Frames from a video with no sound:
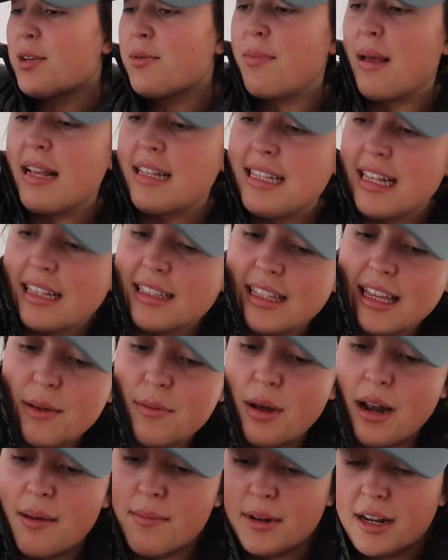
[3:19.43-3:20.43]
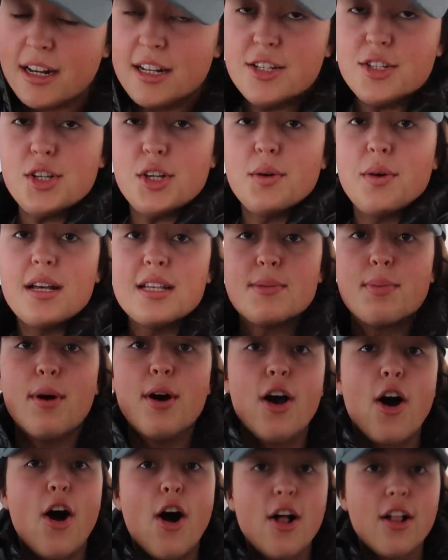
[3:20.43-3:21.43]
so basically what I'm gonna do is
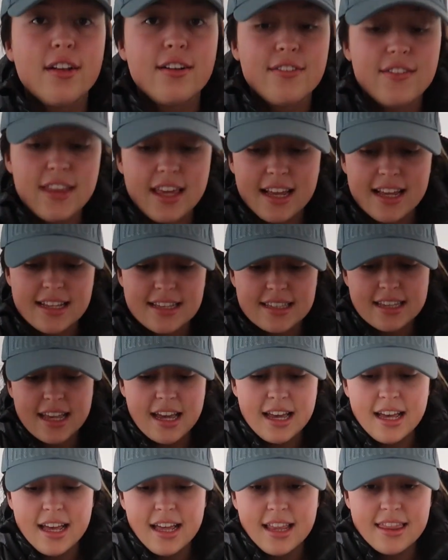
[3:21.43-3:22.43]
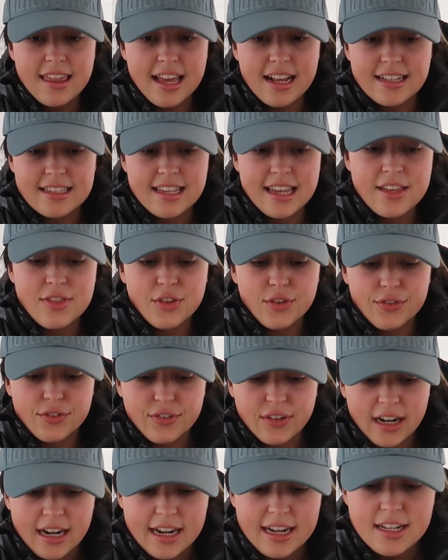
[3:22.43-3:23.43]
put all of these things in the
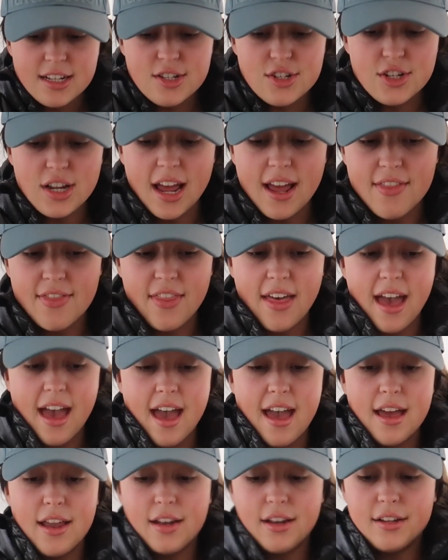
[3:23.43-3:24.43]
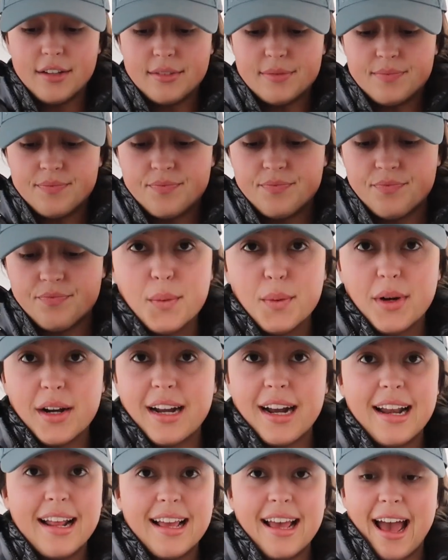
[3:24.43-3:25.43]
fridge and then we're
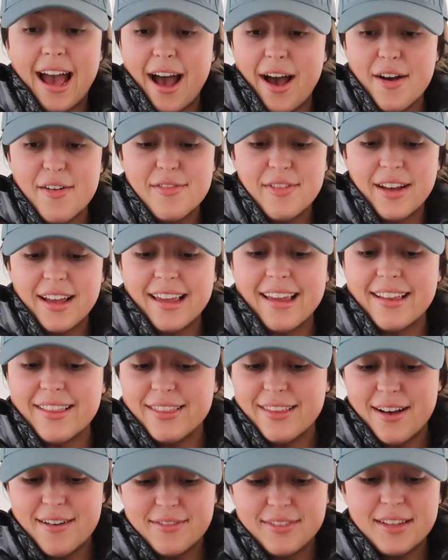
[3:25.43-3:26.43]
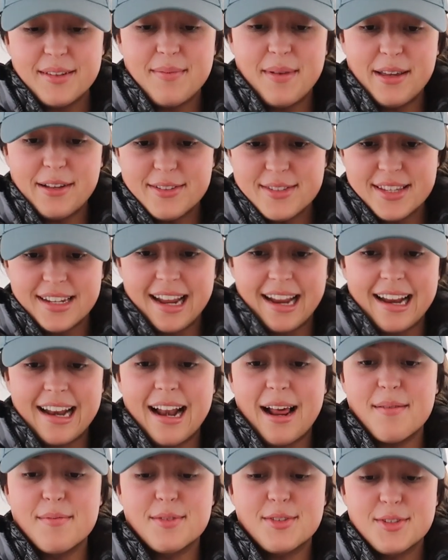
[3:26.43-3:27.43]
gonna have a lovely meal tonight and
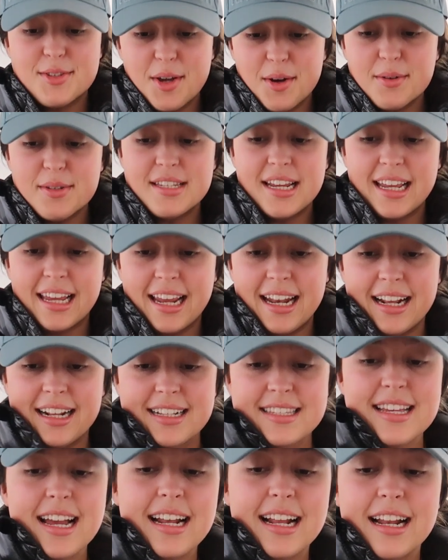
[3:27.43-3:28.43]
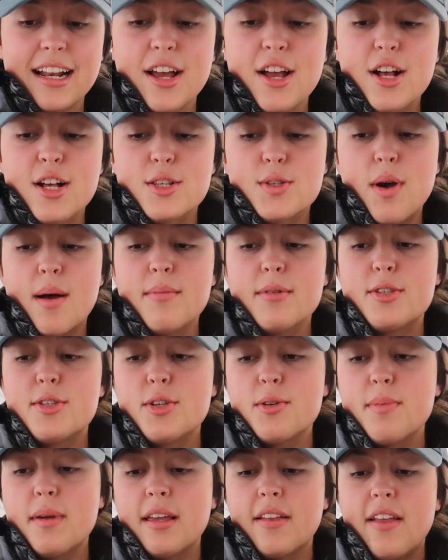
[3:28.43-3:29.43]
I'm so stinking excited. So I'm
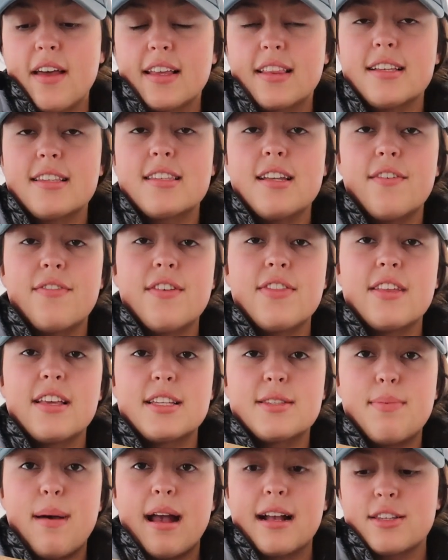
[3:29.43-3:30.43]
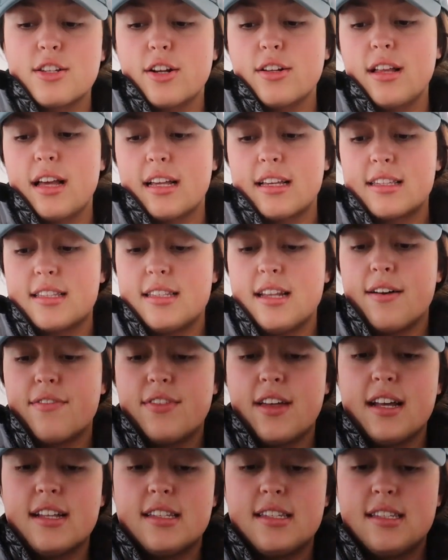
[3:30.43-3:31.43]
assuming like the stuff in these bags are like stuff
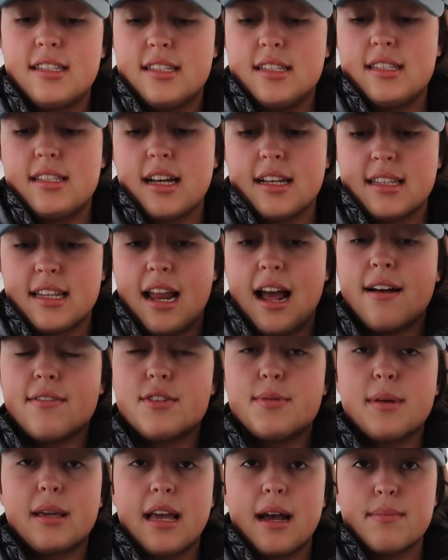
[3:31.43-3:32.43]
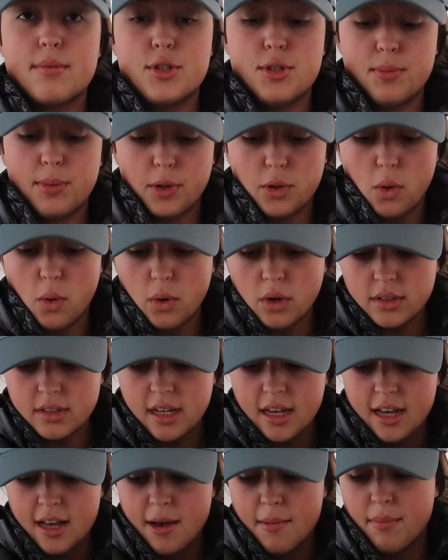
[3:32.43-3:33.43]
that doesn't have to be kept super
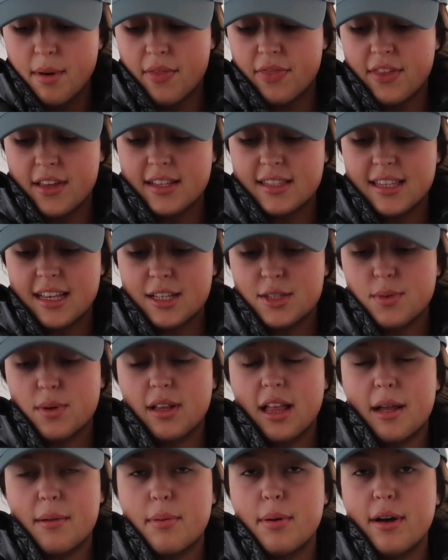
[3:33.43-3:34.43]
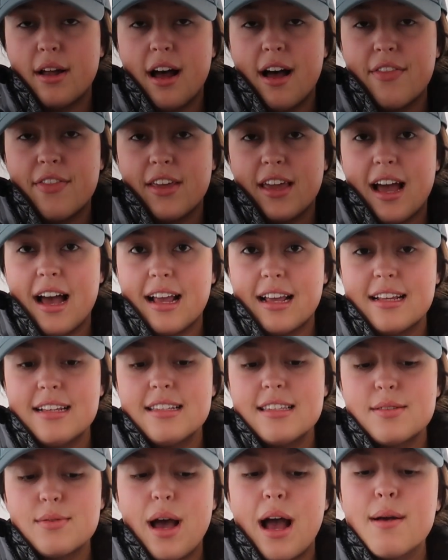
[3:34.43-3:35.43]
cold, but these things were like put on the
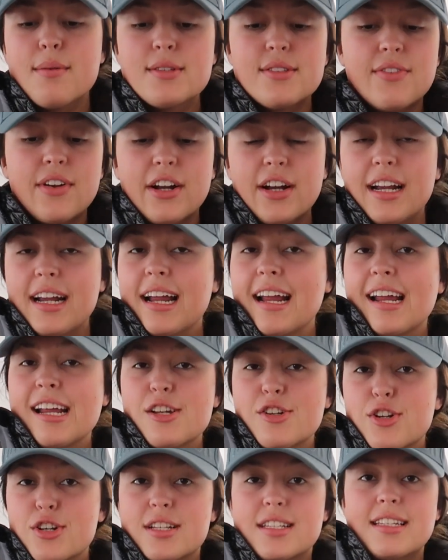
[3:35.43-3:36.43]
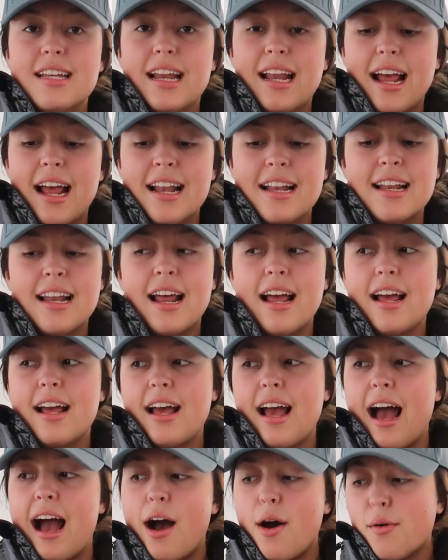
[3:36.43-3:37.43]
ice. I was very interested in
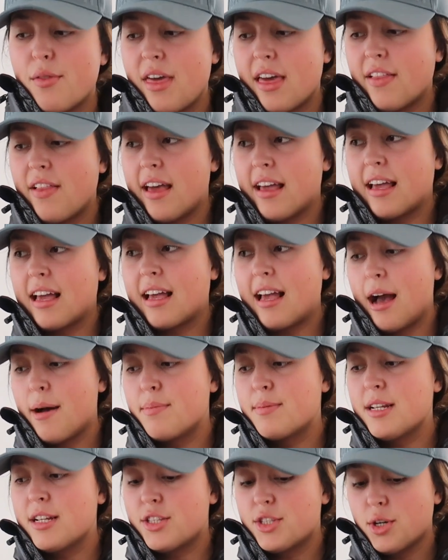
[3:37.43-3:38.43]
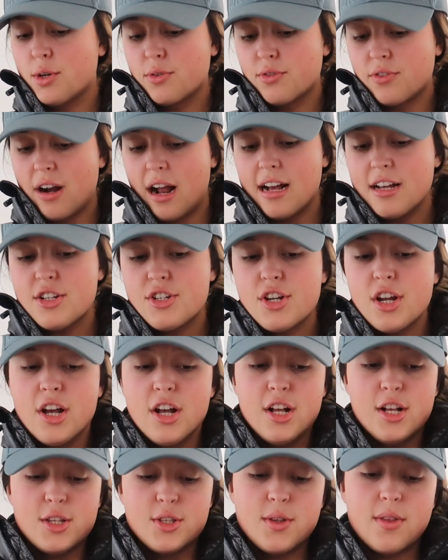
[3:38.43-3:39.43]
how they like kept it so fresh,
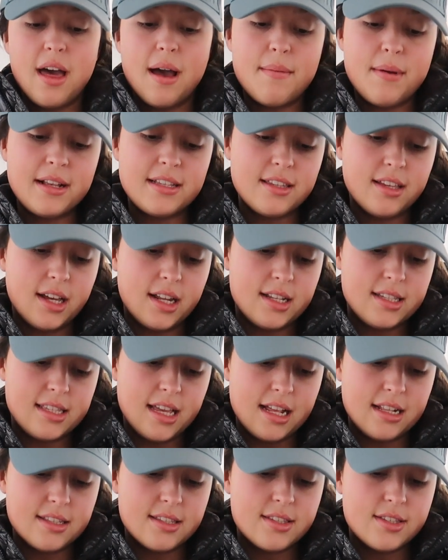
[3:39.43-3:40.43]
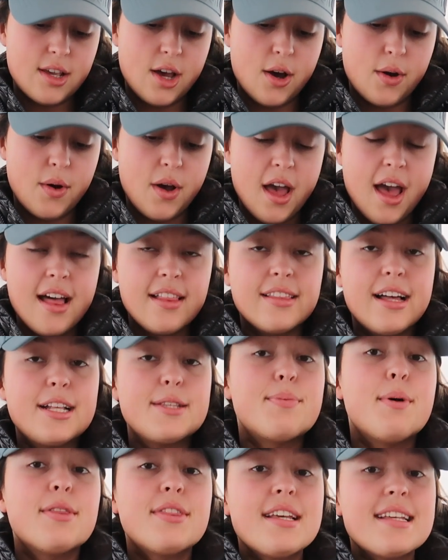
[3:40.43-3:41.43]
so that makes a lot of sense. So
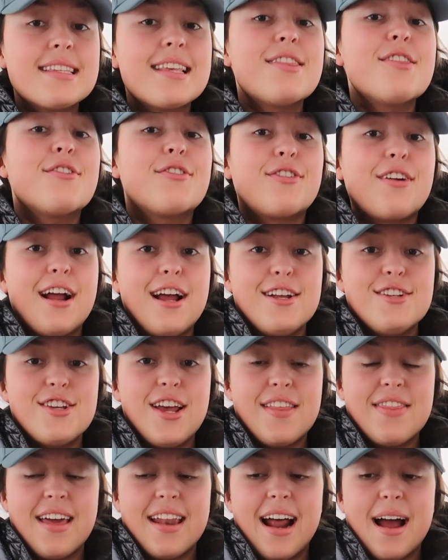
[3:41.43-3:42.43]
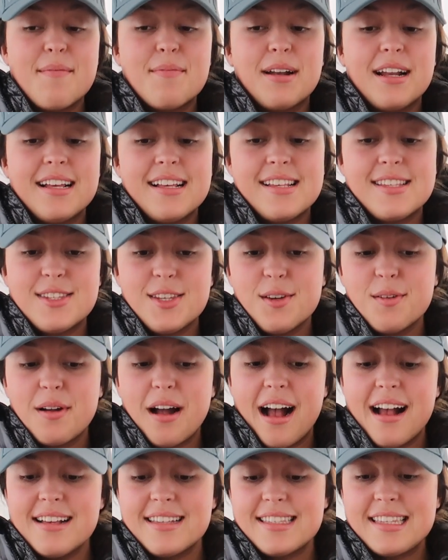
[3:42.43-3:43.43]
let's put these in the fridge and then I'm gonna see you
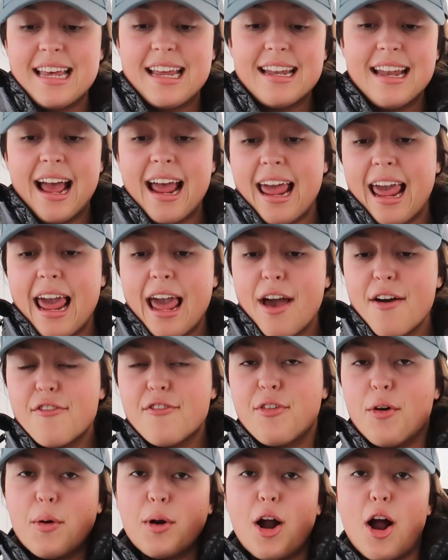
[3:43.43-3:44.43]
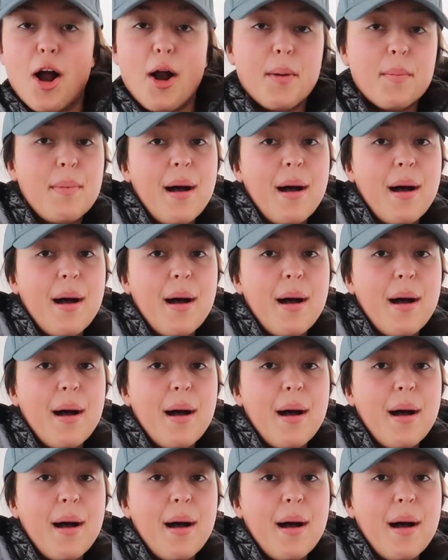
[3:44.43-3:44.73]
guys tonight for our